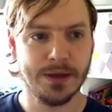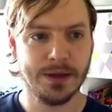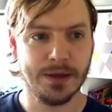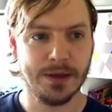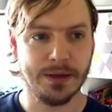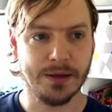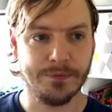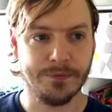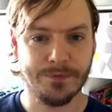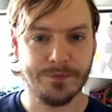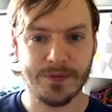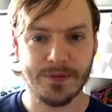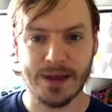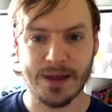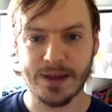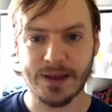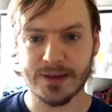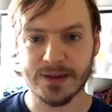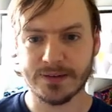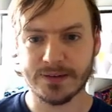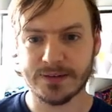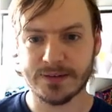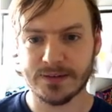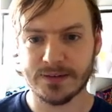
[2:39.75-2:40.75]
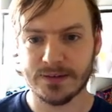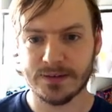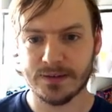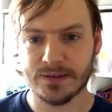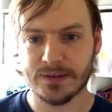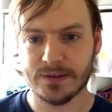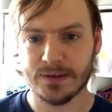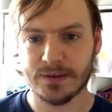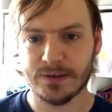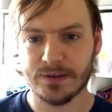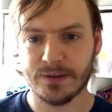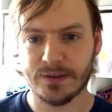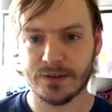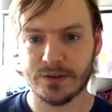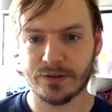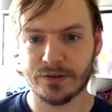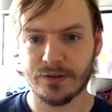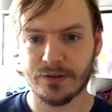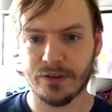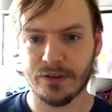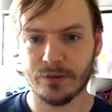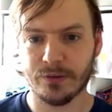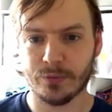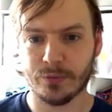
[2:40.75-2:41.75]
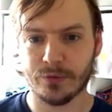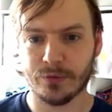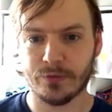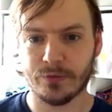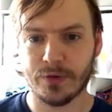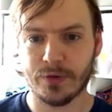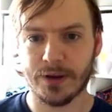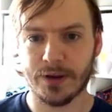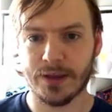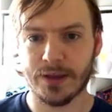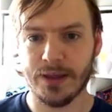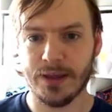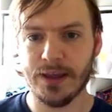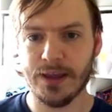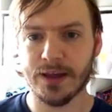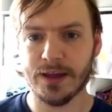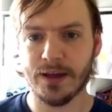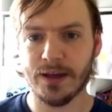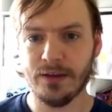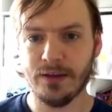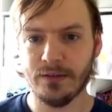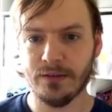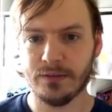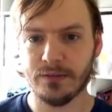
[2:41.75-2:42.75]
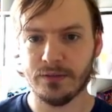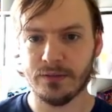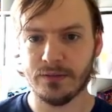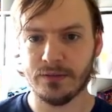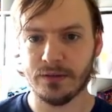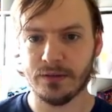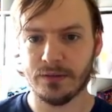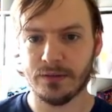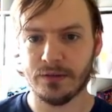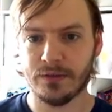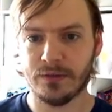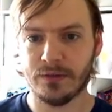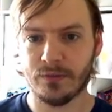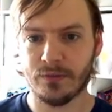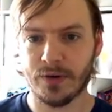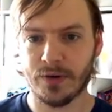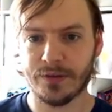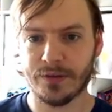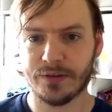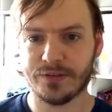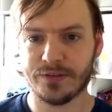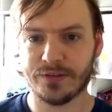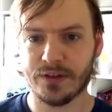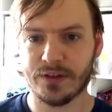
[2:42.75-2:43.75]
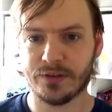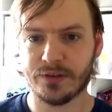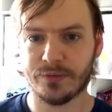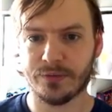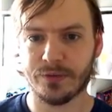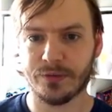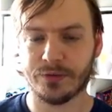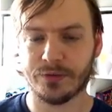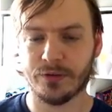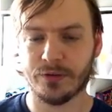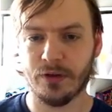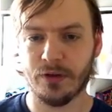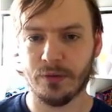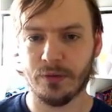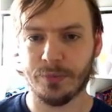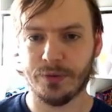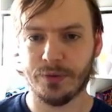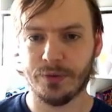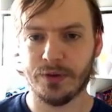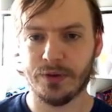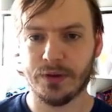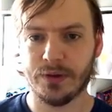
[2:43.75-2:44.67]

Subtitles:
In fact, there's another one right here, right in the centre of the top.